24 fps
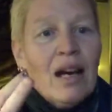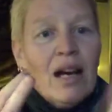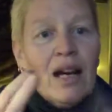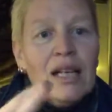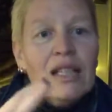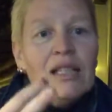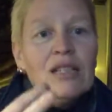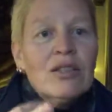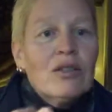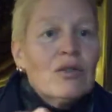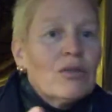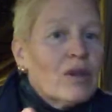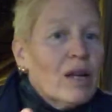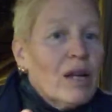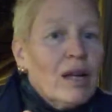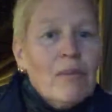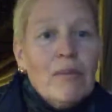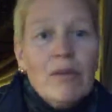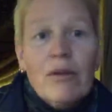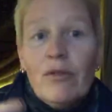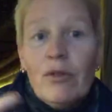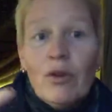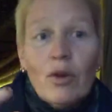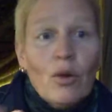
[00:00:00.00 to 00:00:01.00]
ice
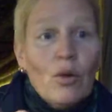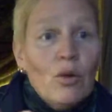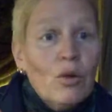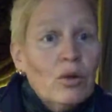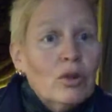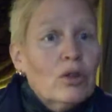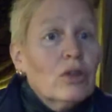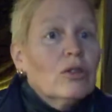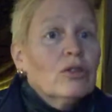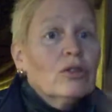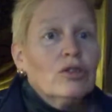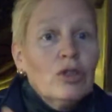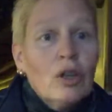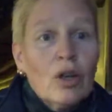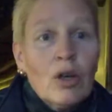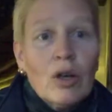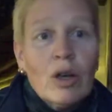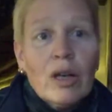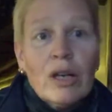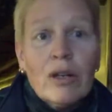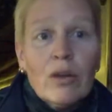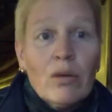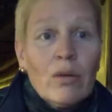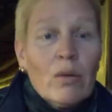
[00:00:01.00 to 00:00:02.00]
cream, if you're hooked on
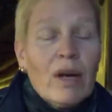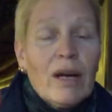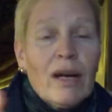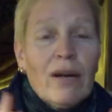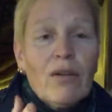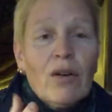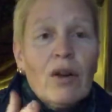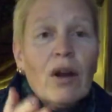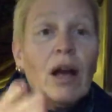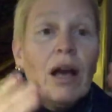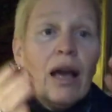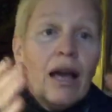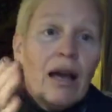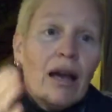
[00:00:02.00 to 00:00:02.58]
chocolate or whatever.